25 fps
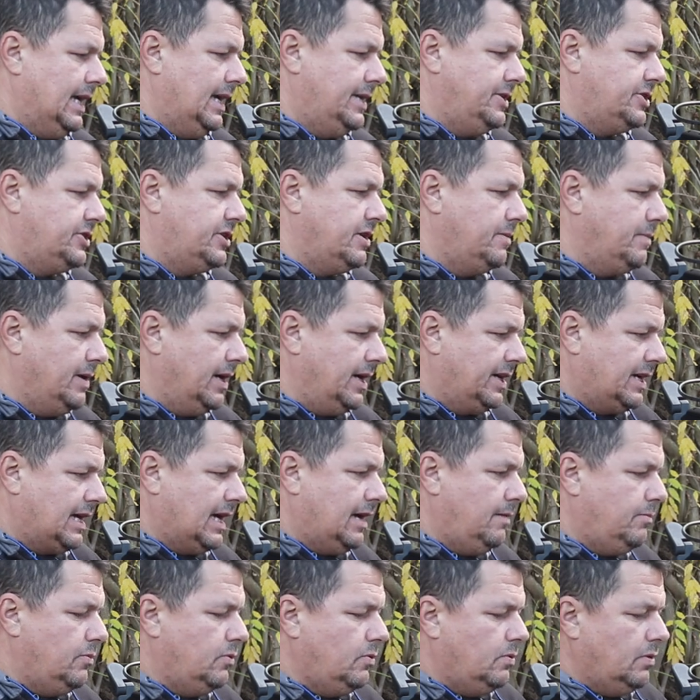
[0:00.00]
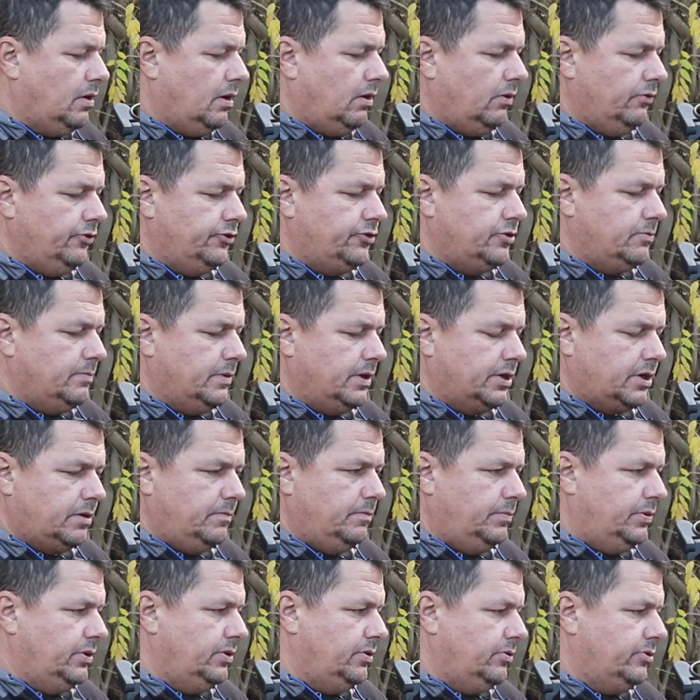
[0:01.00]
HDMI cable onto my
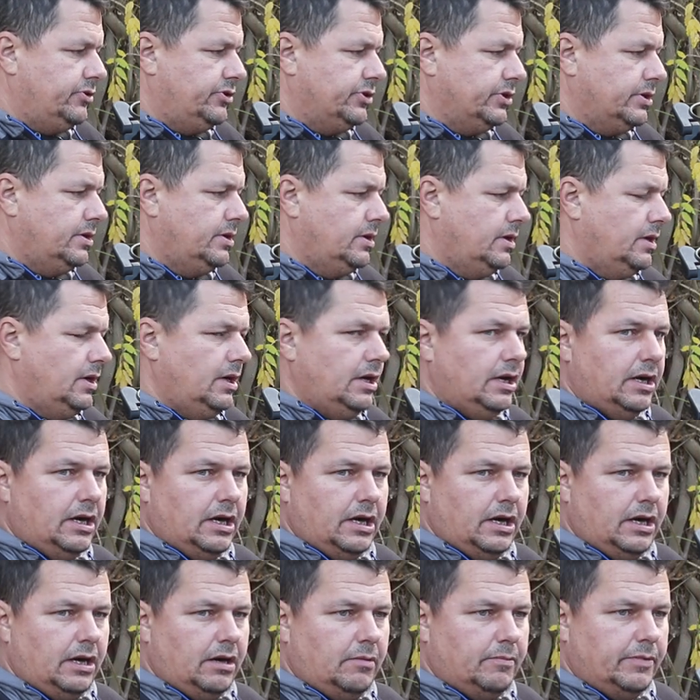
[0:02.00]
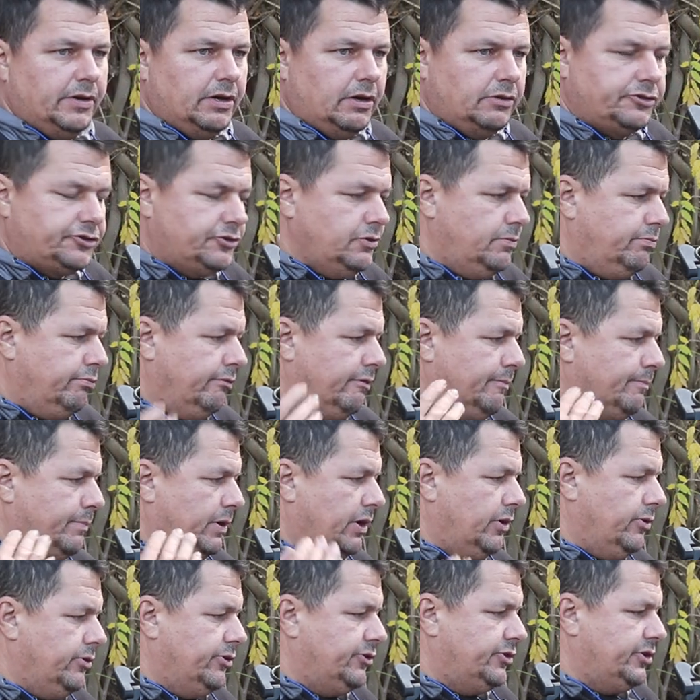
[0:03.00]
computer, and I'll
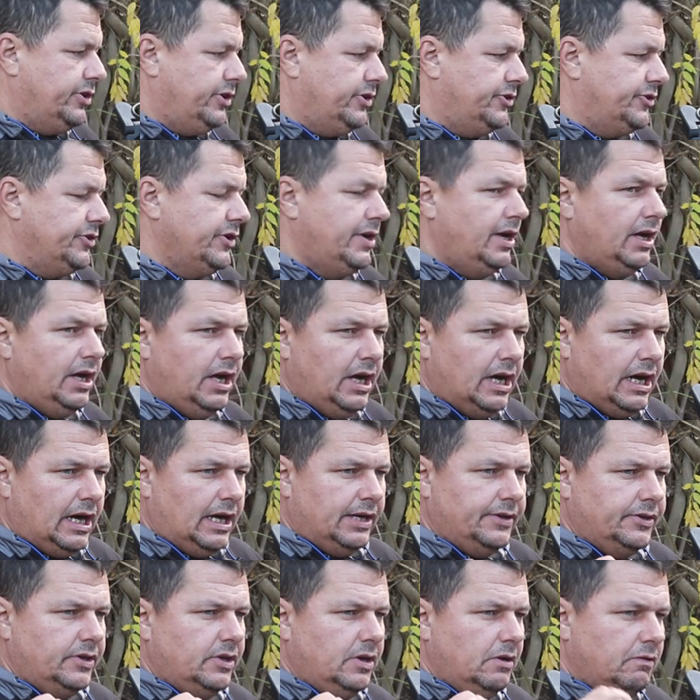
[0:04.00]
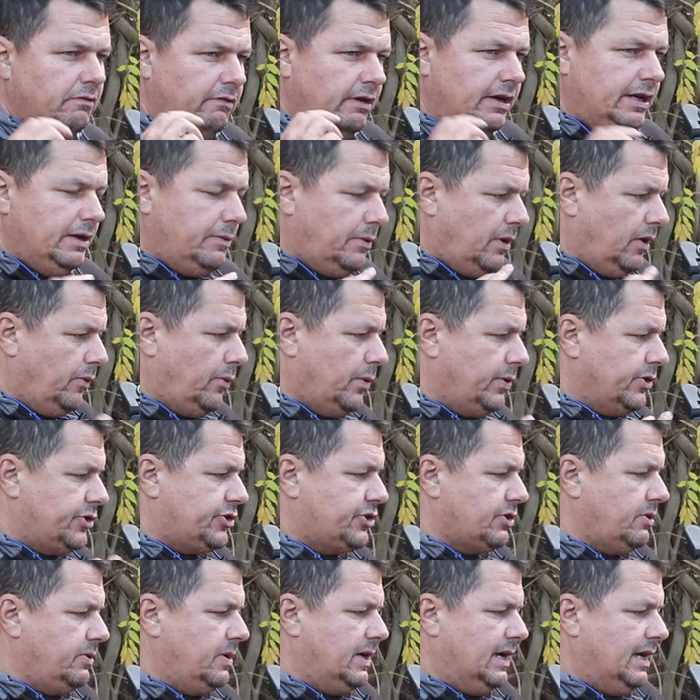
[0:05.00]
superimpose these. And really what I want to
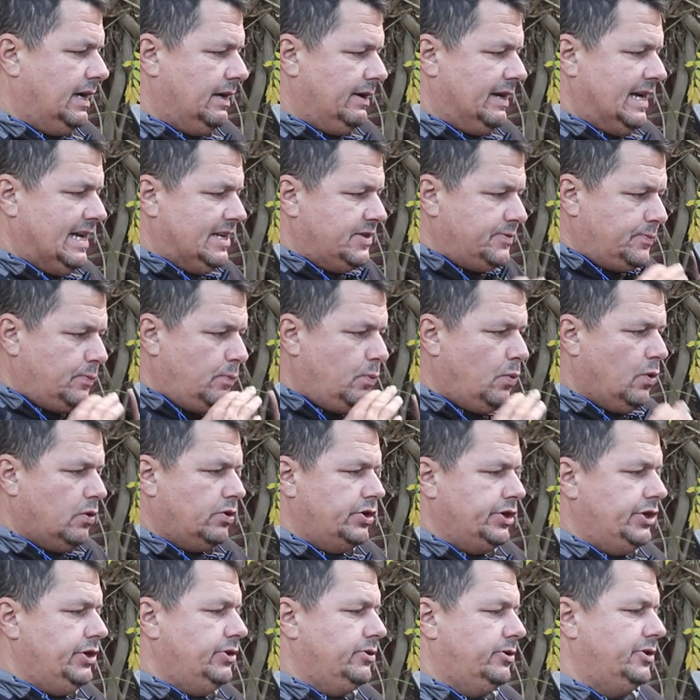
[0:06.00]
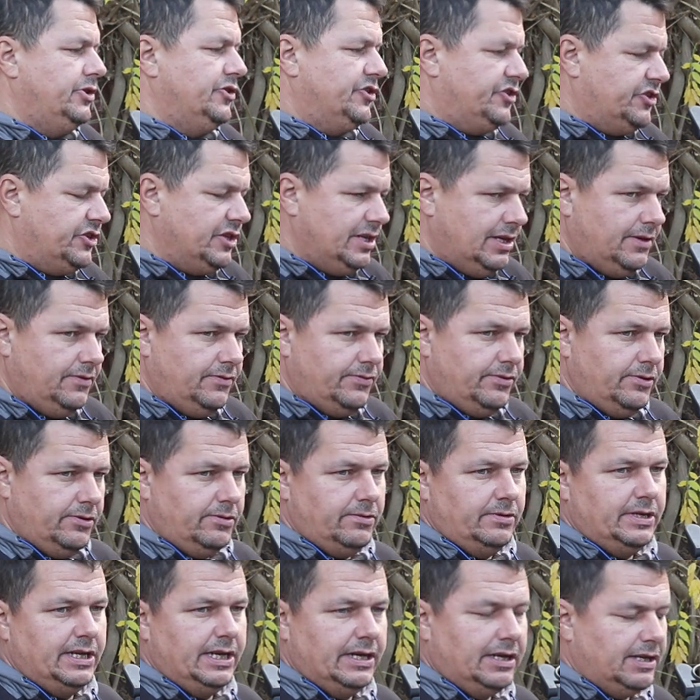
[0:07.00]
show you here is what you can see
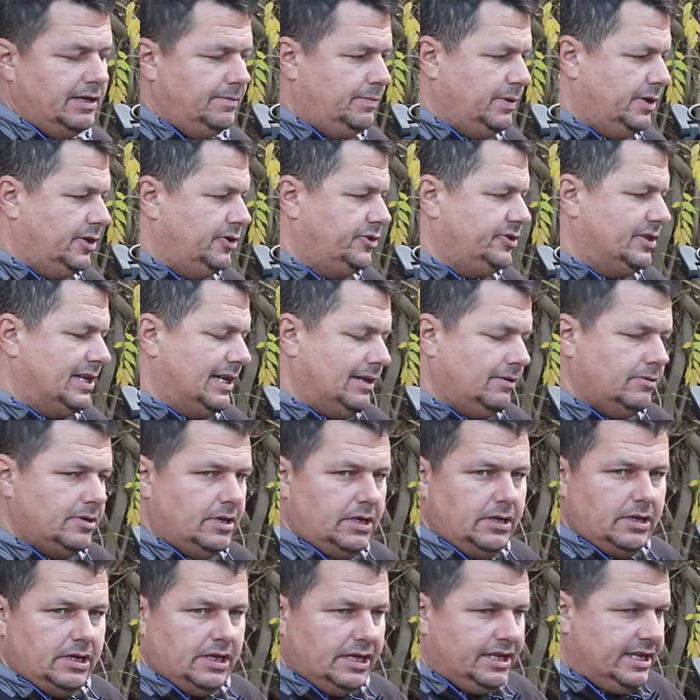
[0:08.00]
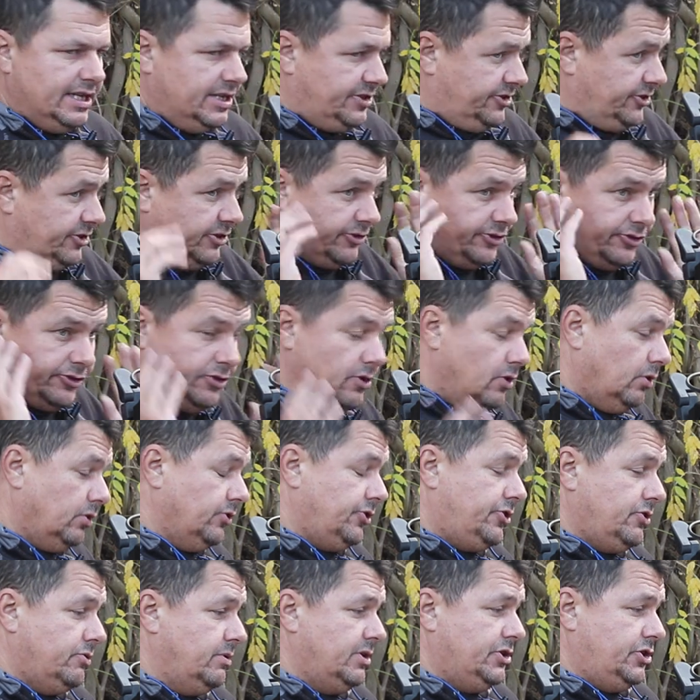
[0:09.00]
through the eyepiece. Now, this does
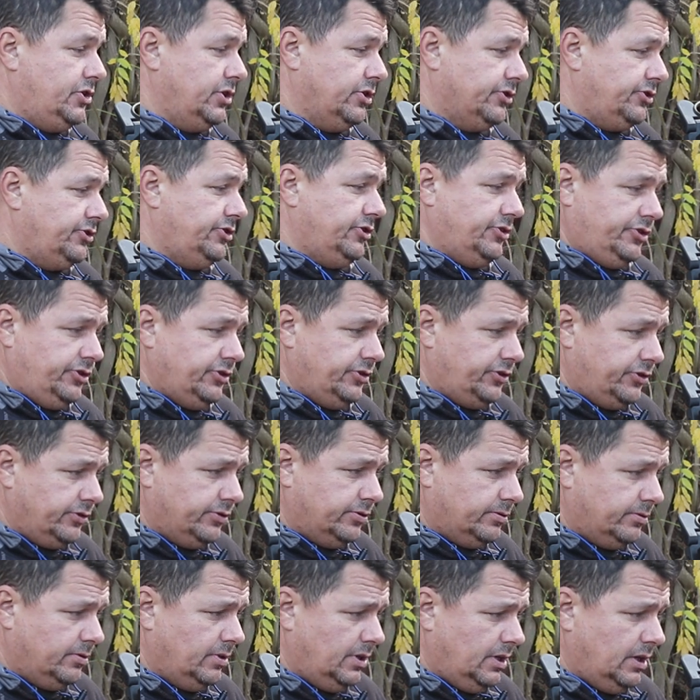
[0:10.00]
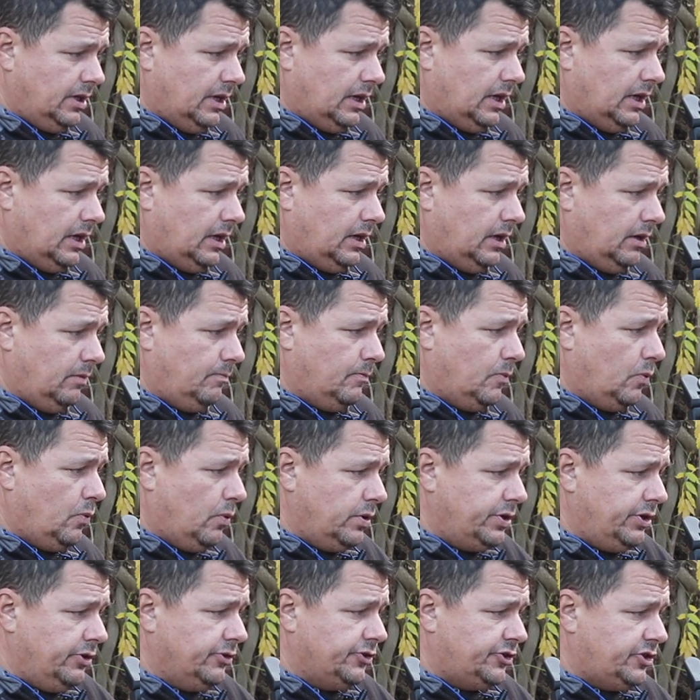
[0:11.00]
not do it justice at all.
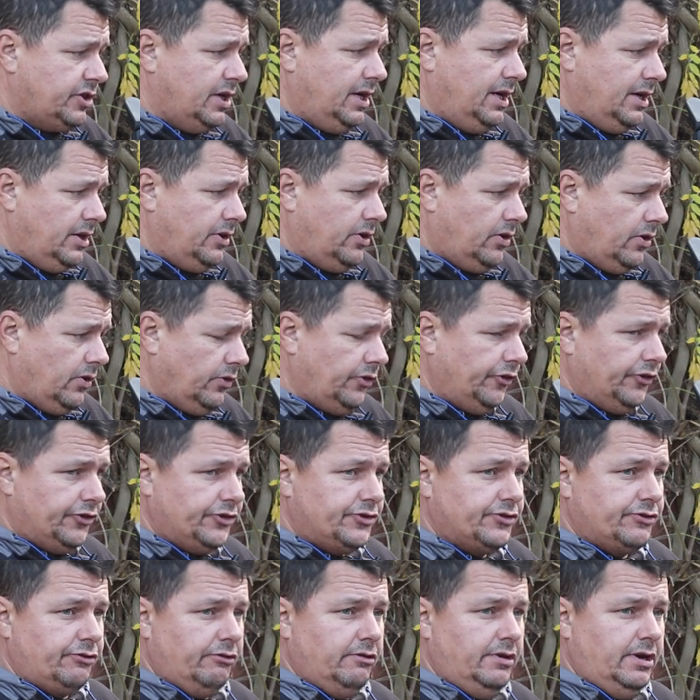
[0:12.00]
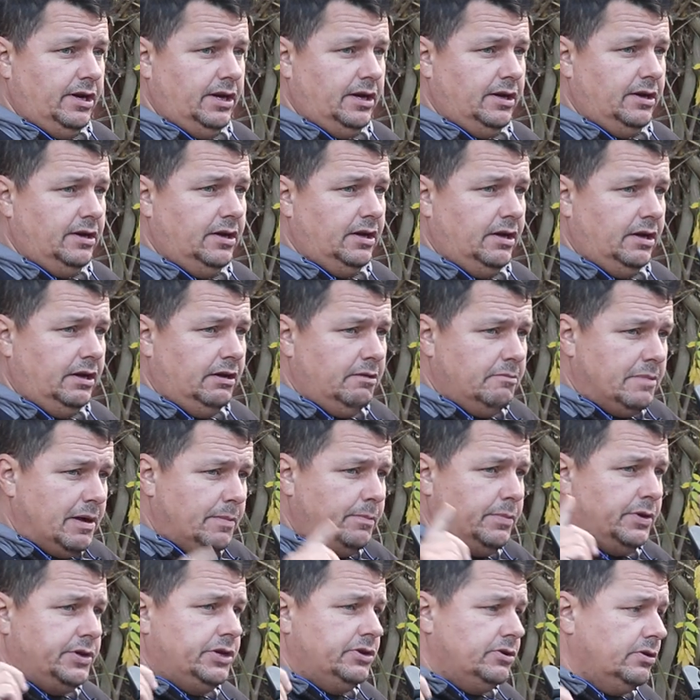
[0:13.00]
What you're seeing on screen, you
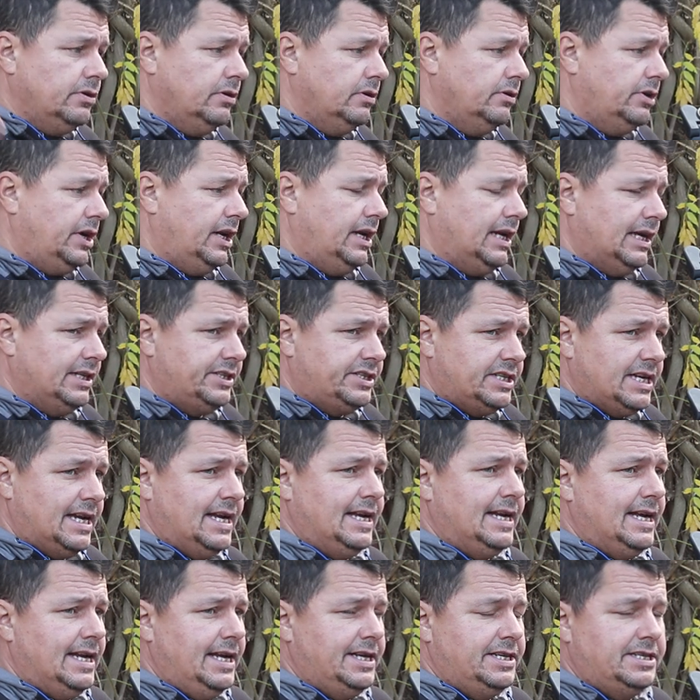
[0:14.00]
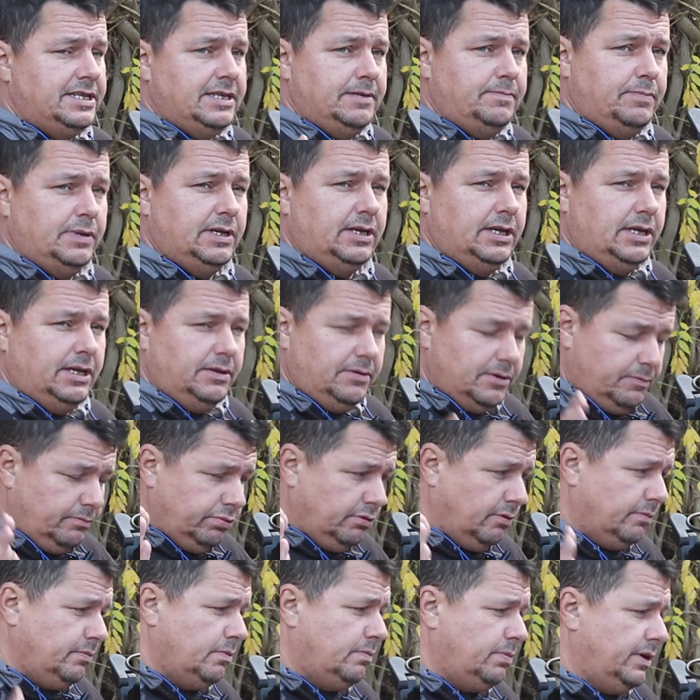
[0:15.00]
remember you're looking at 1080p
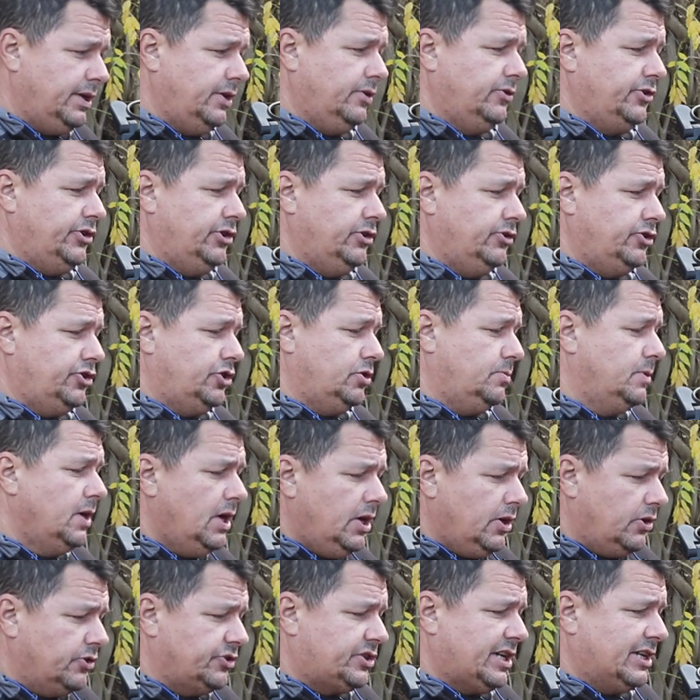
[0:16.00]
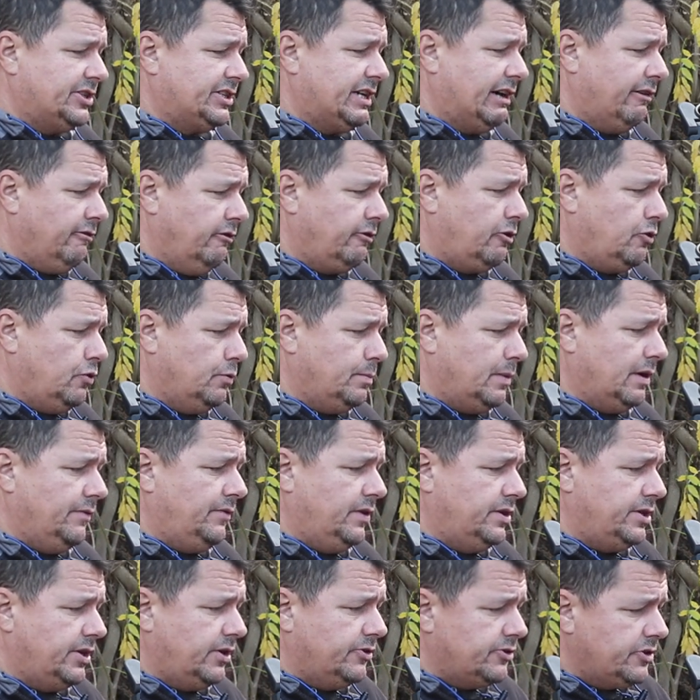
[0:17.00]
probably on YouTube, because that's how I record my
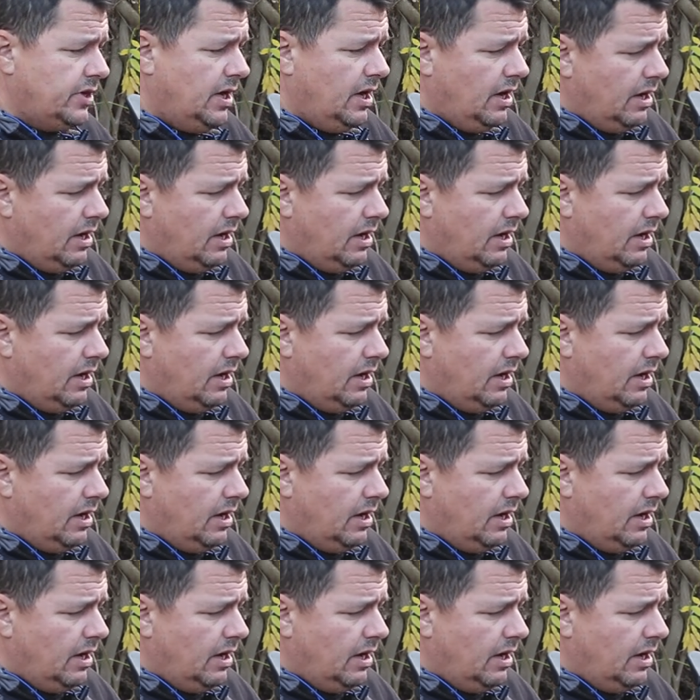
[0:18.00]
videos.